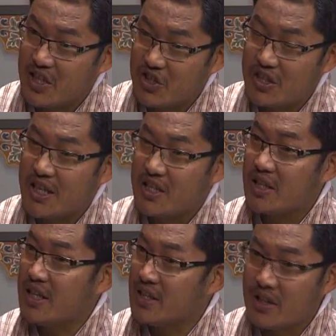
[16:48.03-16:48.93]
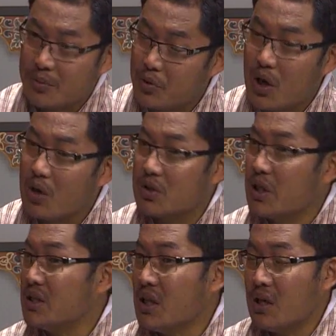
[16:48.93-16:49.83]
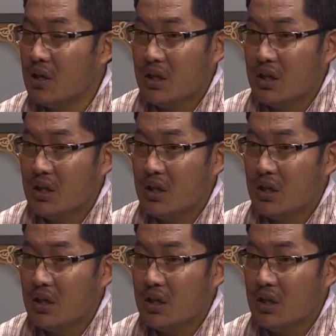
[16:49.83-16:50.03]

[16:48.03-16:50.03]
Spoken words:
legislator, as a review house, as a